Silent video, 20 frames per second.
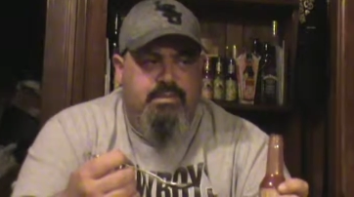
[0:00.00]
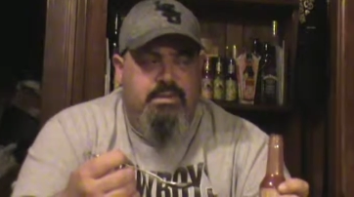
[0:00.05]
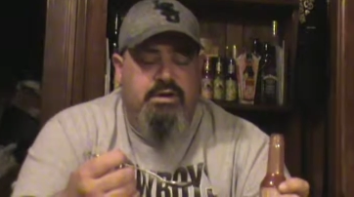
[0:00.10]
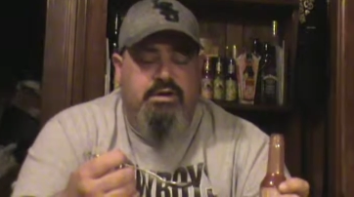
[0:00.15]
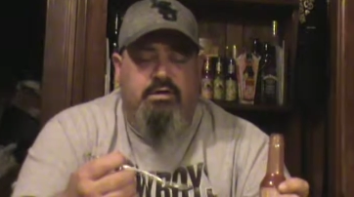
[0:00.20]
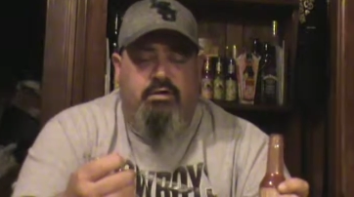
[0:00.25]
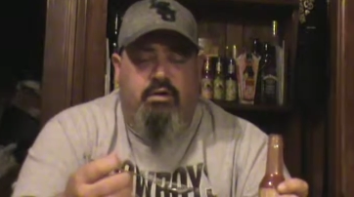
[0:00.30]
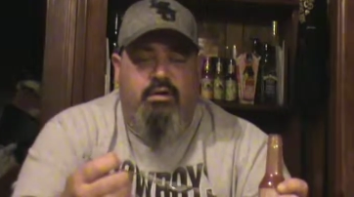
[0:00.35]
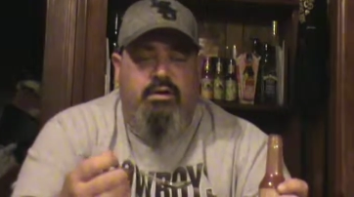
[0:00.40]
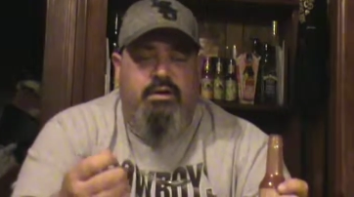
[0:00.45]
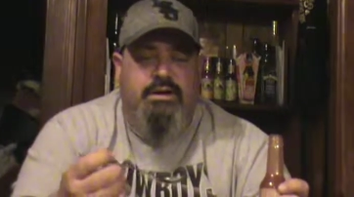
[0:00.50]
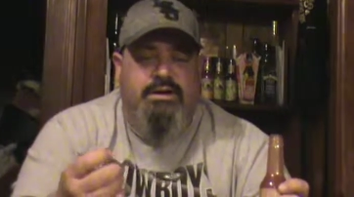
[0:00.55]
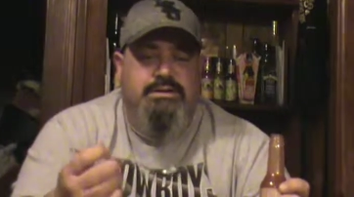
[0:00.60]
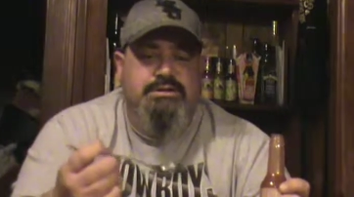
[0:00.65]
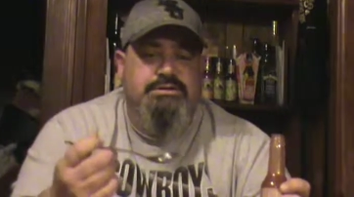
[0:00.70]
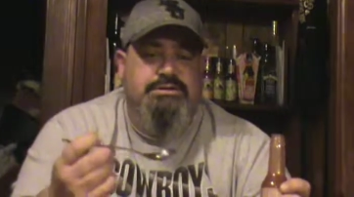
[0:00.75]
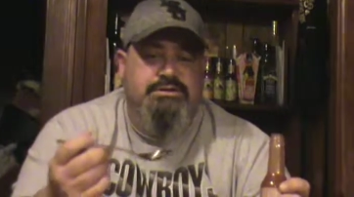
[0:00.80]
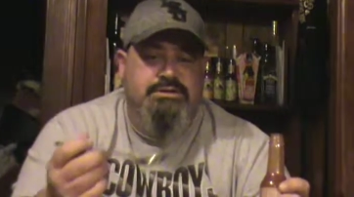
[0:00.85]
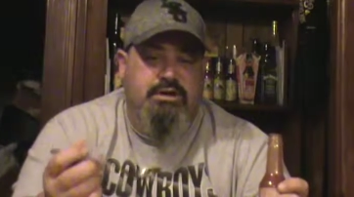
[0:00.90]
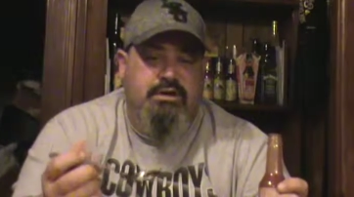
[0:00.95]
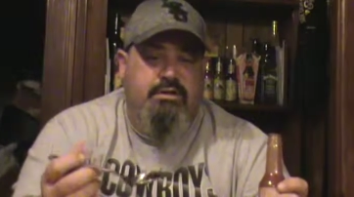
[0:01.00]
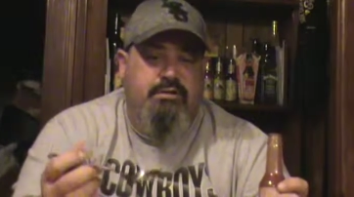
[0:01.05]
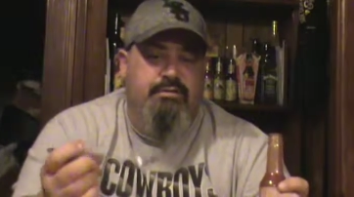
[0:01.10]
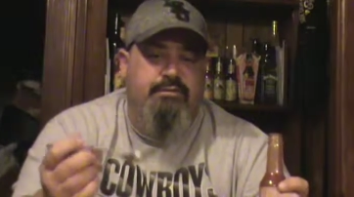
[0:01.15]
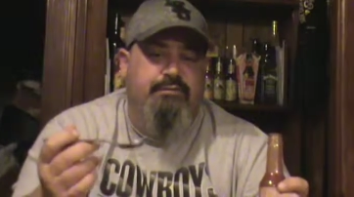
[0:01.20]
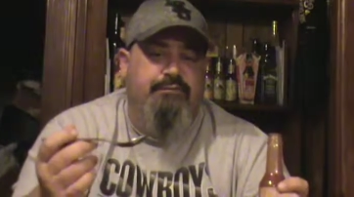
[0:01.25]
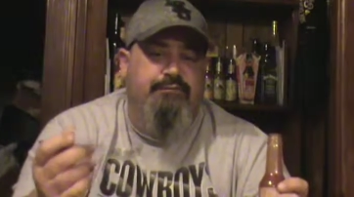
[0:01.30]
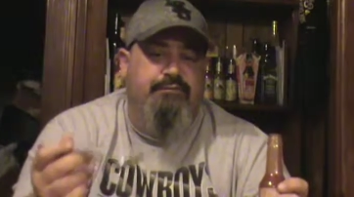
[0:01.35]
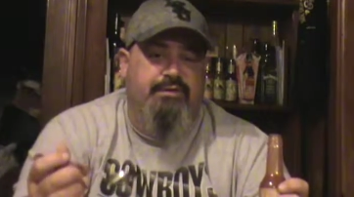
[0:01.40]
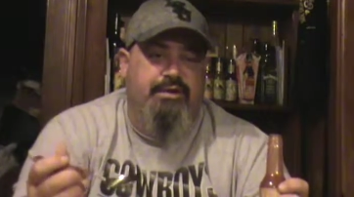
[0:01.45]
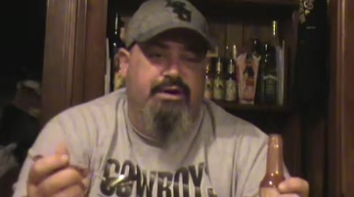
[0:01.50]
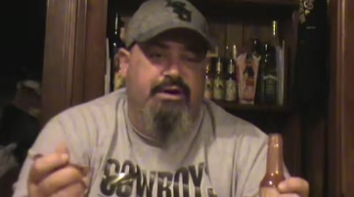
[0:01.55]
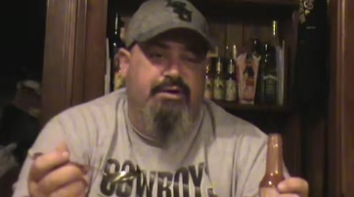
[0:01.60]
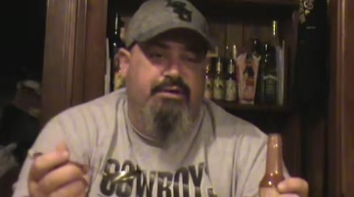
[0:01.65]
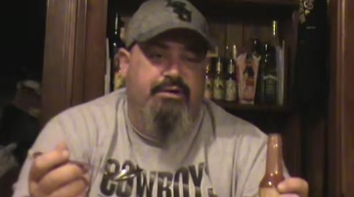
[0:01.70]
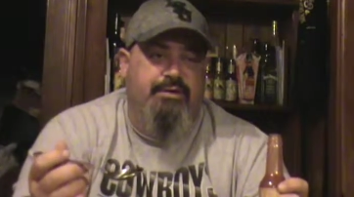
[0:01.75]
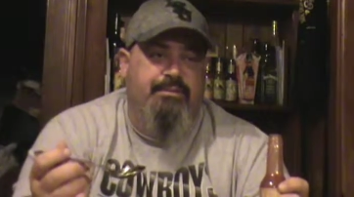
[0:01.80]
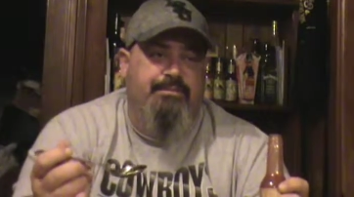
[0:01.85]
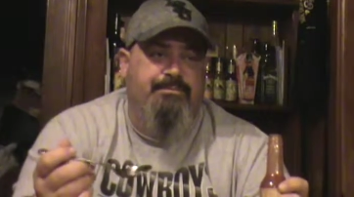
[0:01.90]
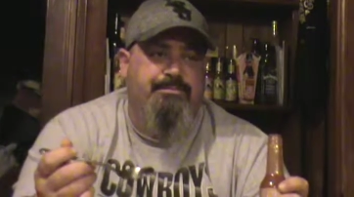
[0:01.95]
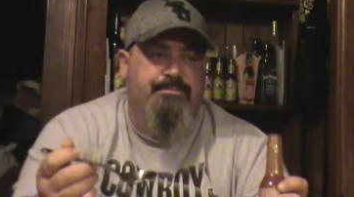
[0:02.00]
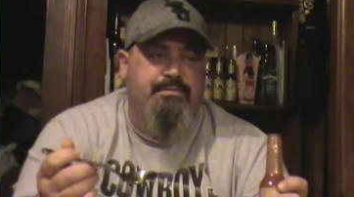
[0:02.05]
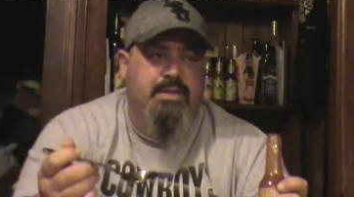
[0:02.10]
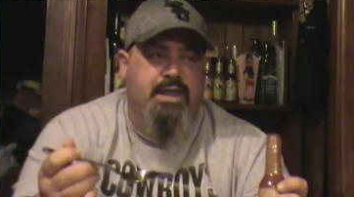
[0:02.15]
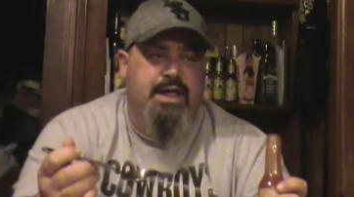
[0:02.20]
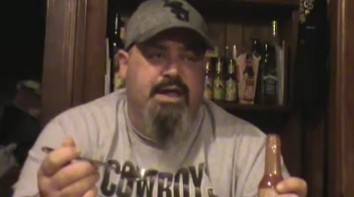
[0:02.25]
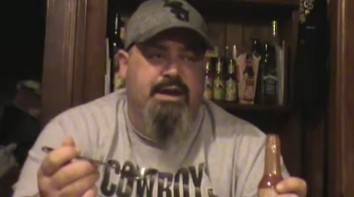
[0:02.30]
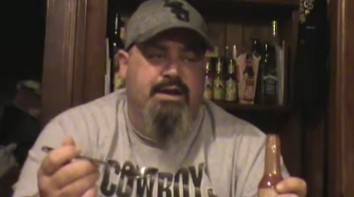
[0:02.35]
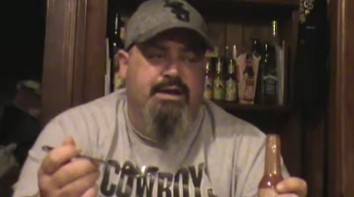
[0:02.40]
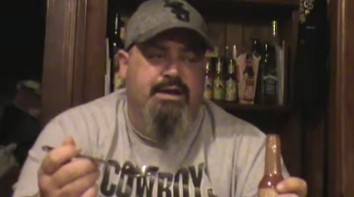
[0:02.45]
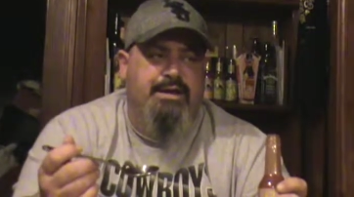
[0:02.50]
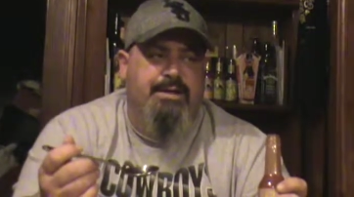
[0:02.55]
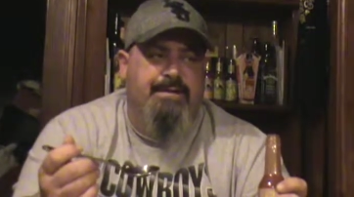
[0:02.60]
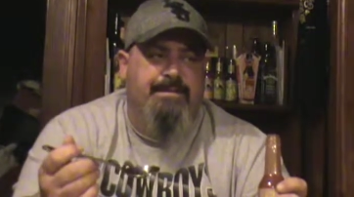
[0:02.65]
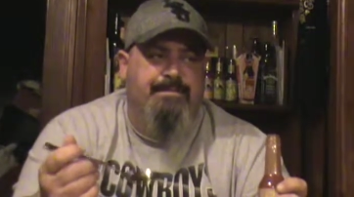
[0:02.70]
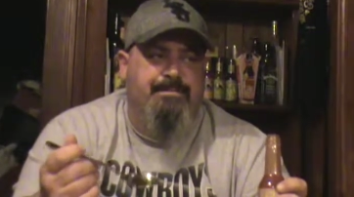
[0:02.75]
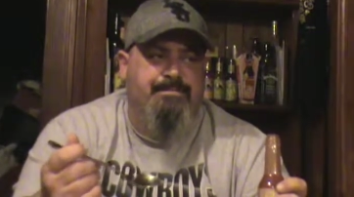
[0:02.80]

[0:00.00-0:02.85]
garlic, salt, vinegar, and uh,